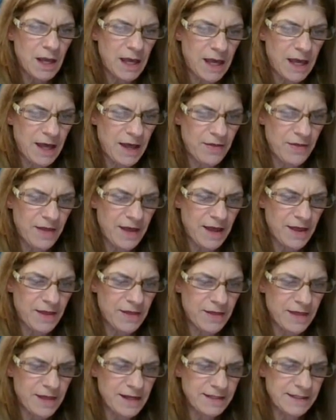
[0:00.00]
And
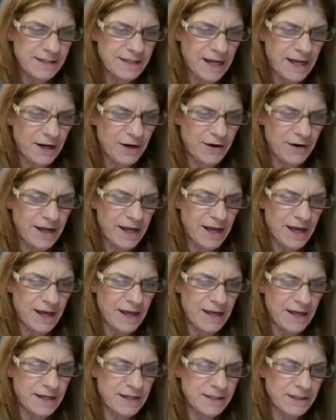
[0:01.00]
then this
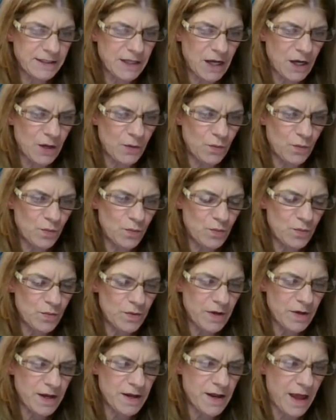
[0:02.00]
area is
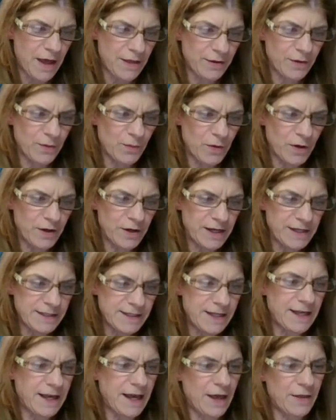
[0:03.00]
another word,
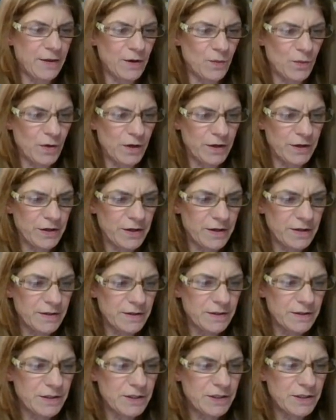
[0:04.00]
is the other word.
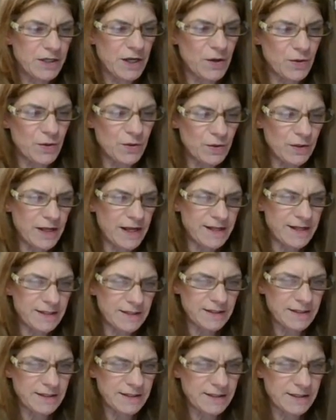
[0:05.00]
So
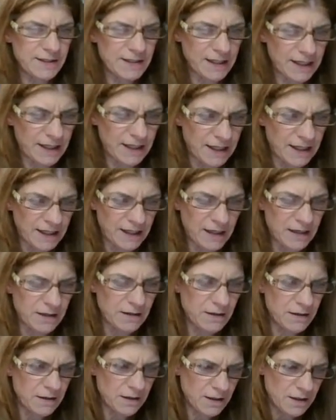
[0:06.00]
let's see.
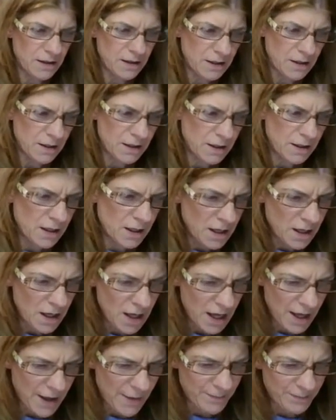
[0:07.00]

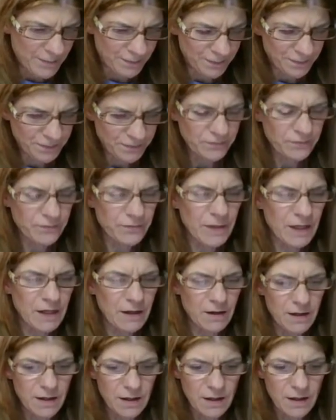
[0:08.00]

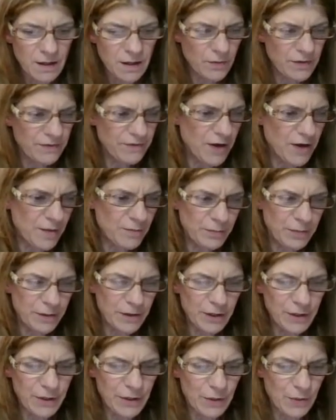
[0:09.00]
We've got
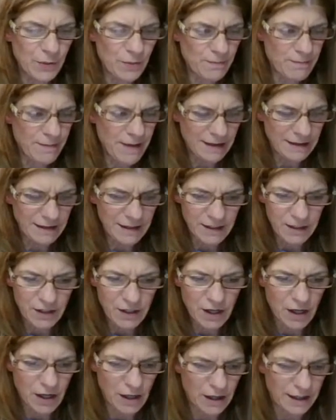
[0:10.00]
blue,
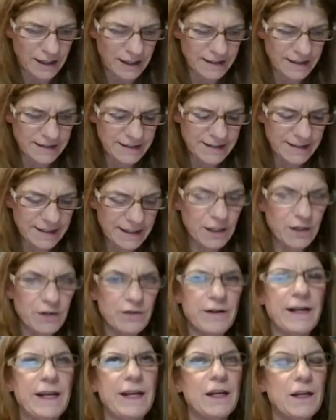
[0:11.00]
melancholy,
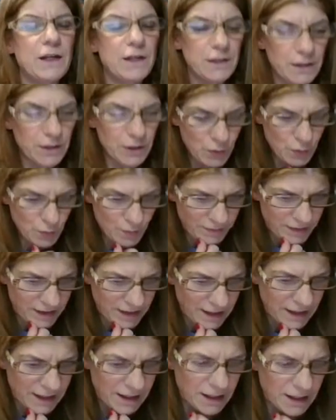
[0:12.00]
teary,
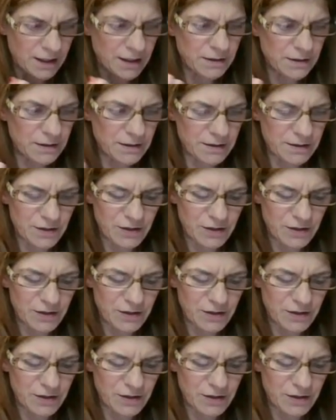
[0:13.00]
gloomy,